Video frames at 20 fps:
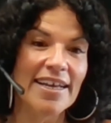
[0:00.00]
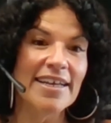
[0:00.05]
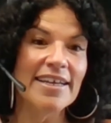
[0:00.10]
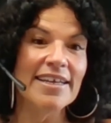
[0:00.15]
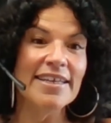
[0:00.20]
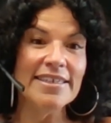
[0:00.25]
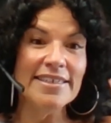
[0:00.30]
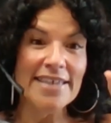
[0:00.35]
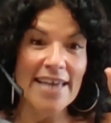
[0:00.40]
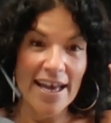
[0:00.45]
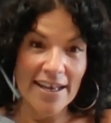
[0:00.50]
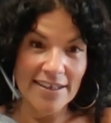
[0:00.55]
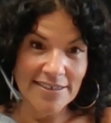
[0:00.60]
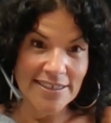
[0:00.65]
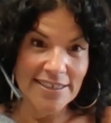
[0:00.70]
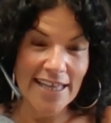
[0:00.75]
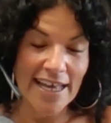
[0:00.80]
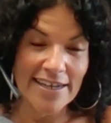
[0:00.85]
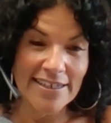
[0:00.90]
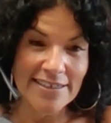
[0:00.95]
Yes,
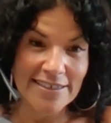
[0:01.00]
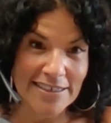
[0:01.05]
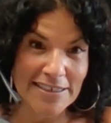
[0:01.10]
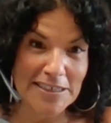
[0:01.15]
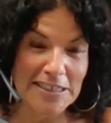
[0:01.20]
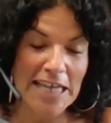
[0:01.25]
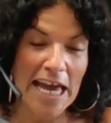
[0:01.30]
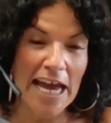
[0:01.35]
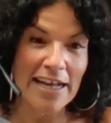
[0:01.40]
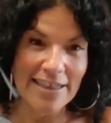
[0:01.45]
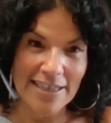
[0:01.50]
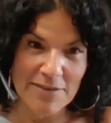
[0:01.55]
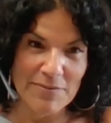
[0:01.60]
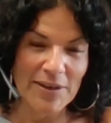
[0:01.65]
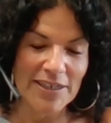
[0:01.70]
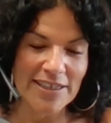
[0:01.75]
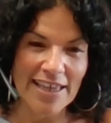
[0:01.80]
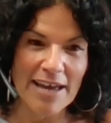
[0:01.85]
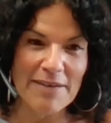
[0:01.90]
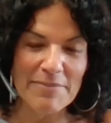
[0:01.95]
that is exactly
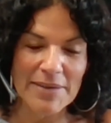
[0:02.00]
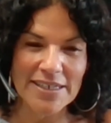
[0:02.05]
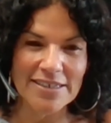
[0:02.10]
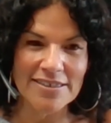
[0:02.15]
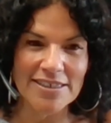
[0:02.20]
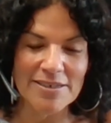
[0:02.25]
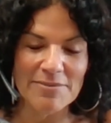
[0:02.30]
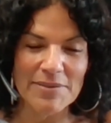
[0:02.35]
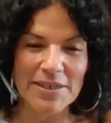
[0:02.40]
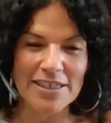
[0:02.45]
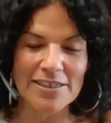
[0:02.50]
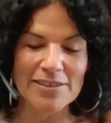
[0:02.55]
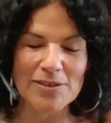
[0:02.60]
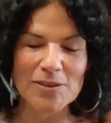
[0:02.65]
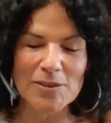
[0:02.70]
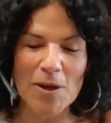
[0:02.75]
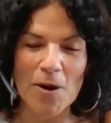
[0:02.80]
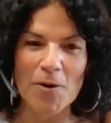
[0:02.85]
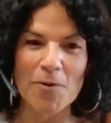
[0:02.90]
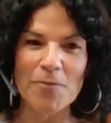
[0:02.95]
what that means to me.
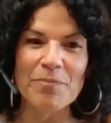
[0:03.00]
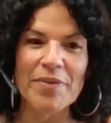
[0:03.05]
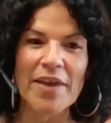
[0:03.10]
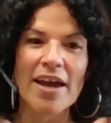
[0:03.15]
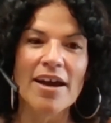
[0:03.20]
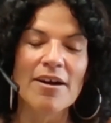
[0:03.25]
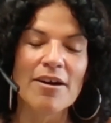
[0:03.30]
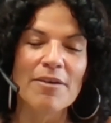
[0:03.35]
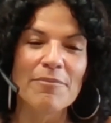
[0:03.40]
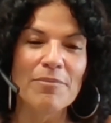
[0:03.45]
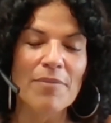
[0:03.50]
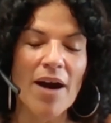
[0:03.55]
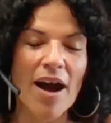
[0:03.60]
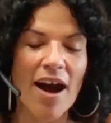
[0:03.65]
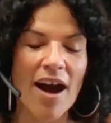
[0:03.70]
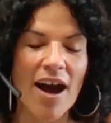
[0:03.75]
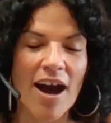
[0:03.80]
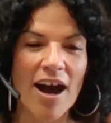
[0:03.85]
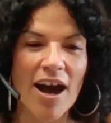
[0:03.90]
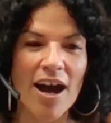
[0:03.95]
So,
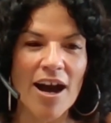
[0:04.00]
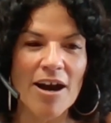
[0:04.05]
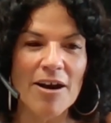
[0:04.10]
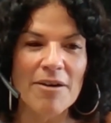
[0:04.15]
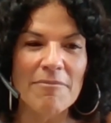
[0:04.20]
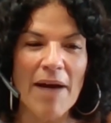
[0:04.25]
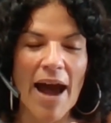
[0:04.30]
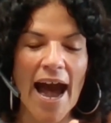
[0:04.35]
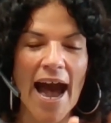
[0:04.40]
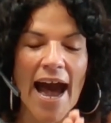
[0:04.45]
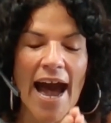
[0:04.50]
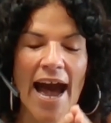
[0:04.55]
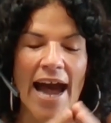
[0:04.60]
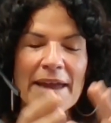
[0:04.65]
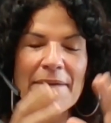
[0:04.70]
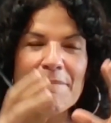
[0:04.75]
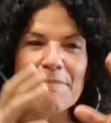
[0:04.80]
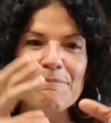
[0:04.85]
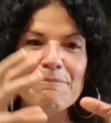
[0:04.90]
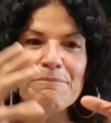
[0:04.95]

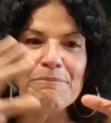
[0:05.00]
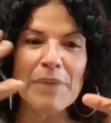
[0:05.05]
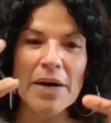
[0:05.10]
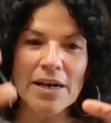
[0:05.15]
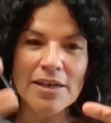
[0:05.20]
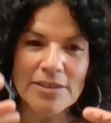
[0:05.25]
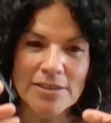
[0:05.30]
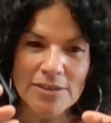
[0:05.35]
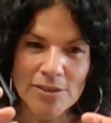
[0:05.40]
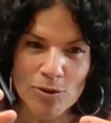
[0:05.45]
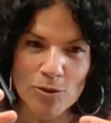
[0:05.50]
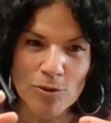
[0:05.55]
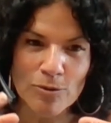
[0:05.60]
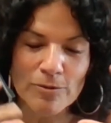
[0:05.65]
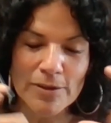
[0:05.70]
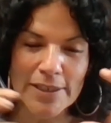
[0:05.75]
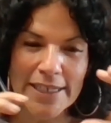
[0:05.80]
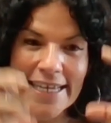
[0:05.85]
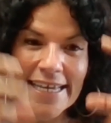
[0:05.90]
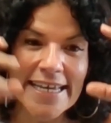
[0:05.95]
I
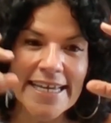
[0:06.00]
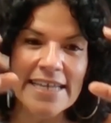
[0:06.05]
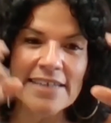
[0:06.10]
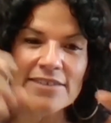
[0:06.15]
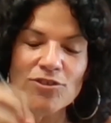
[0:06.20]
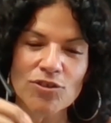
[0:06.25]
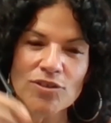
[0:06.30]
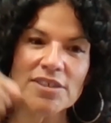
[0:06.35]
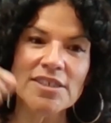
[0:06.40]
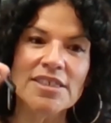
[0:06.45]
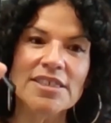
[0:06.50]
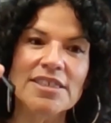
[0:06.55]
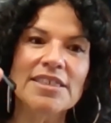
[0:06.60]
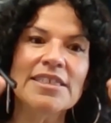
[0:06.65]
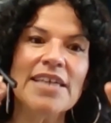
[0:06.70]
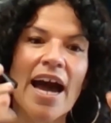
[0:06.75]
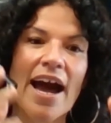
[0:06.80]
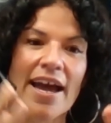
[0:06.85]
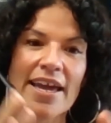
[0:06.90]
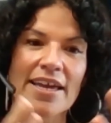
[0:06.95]
bundled each
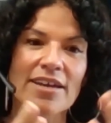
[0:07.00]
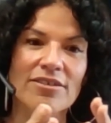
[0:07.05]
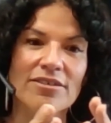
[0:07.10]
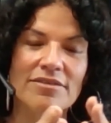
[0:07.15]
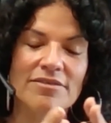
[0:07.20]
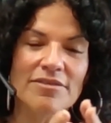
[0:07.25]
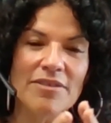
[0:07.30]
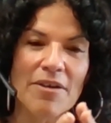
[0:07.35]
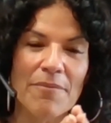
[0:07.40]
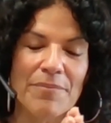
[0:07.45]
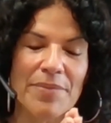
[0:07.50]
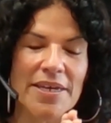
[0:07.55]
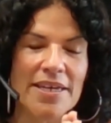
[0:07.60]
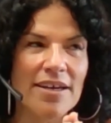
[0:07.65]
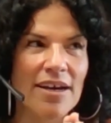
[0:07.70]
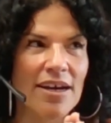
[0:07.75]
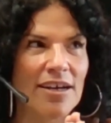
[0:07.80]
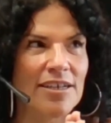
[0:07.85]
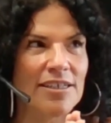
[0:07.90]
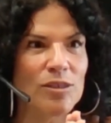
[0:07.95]
style
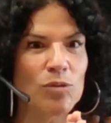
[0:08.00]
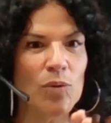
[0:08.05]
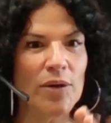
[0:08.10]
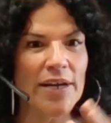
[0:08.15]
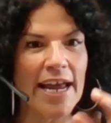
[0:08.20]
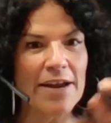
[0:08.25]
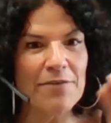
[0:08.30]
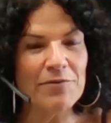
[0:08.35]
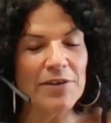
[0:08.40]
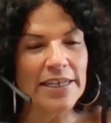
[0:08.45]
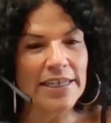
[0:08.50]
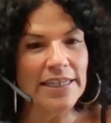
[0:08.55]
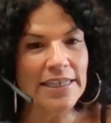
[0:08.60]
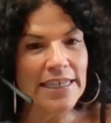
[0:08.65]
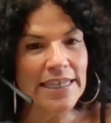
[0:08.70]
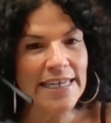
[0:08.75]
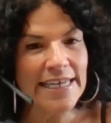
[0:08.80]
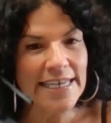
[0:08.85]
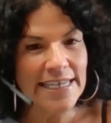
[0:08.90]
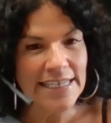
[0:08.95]
because when I
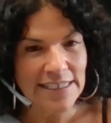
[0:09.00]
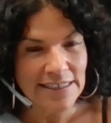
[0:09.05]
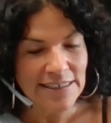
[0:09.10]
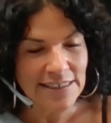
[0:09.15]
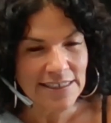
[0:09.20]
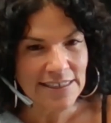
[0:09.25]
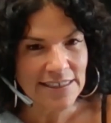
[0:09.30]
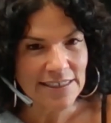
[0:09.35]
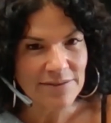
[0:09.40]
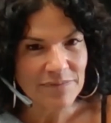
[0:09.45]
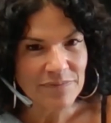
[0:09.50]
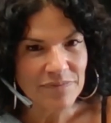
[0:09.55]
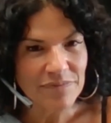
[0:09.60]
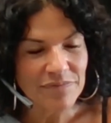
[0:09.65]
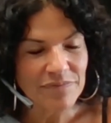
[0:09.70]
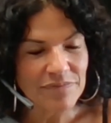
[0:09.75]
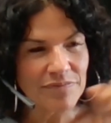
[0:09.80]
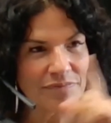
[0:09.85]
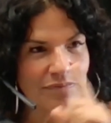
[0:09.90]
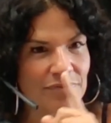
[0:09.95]
released
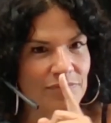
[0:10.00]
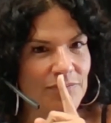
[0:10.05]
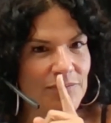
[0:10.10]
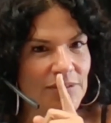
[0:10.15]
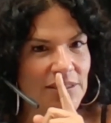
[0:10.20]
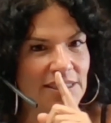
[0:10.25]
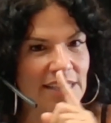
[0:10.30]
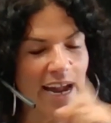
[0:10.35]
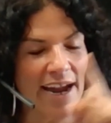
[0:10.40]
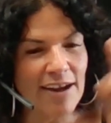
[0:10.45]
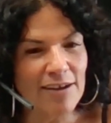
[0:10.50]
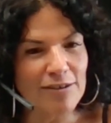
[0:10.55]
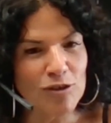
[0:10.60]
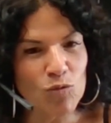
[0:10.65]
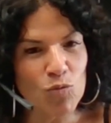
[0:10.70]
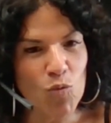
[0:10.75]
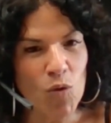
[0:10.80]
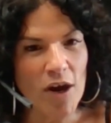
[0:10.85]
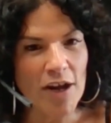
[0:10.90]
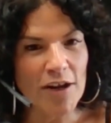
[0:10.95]
styles
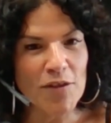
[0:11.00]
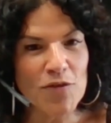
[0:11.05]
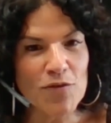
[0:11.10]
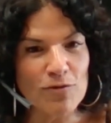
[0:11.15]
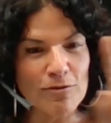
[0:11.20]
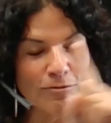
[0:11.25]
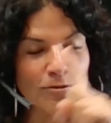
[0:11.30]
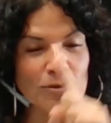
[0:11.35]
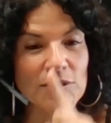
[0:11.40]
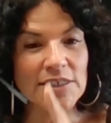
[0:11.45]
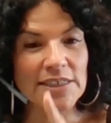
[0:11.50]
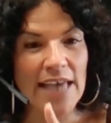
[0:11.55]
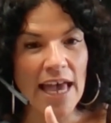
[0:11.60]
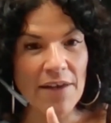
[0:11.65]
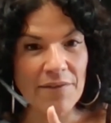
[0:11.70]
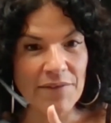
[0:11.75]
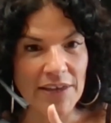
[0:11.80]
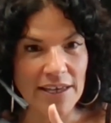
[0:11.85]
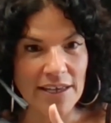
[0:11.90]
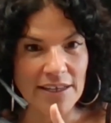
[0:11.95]
1 through
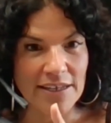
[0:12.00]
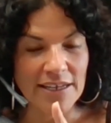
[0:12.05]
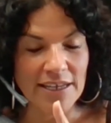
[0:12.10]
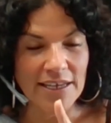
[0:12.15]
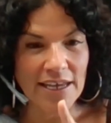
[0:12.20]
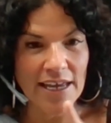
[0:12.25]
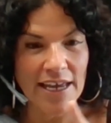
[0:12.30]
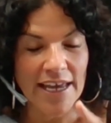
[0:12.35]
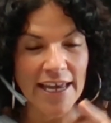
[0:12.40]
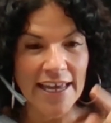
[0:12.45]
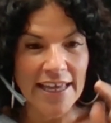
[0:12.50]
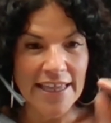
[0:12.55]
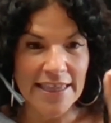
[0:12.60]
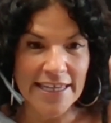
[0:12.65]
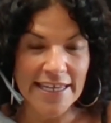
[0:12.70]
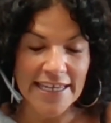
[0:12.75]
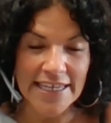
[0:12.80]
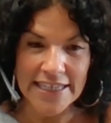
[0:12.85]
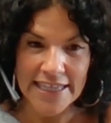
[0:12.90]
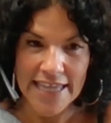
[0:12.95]
7,
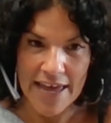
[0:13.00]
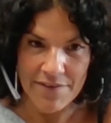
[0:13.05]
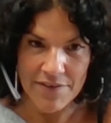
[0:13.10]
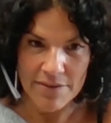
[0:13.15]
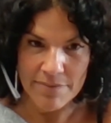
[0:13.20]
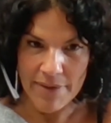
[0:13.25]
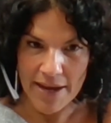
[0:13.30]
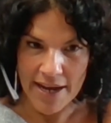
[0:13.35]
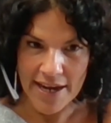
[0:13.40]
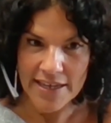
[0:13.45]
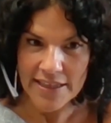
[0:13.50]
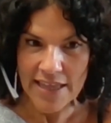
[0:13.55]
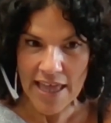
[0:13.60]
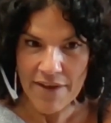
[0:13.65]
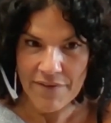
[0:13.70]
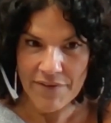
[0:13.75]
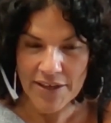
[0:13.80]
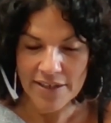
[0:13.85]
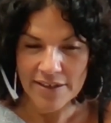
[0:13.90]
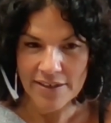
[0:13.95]
the 11 by
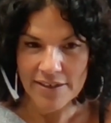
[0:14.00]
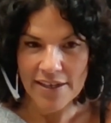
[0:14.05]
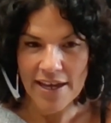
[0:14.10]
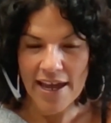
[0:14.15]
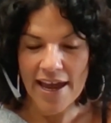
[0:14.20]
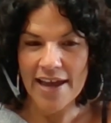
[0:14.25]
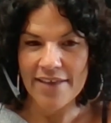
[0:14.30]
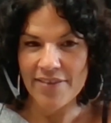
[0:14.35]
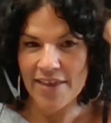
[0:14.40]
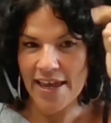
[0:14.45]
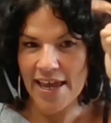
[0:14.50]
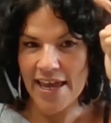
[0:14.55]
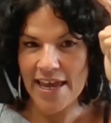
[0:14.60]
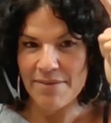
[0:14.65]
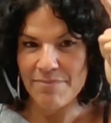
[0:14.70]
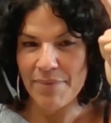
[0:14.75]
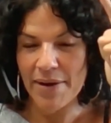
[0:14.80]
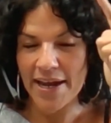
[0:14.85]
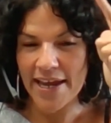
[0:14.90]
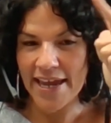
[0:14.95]
11 and the
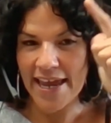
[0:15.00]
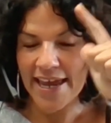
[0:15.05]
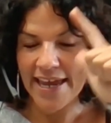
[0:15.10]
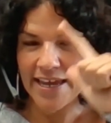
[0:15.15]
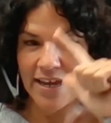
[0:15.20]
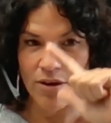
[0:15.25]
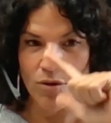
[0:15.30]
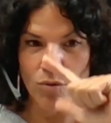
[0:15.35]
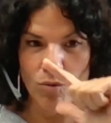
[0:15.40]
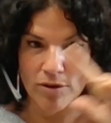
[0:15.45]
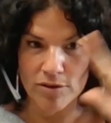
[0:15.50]
8 by 8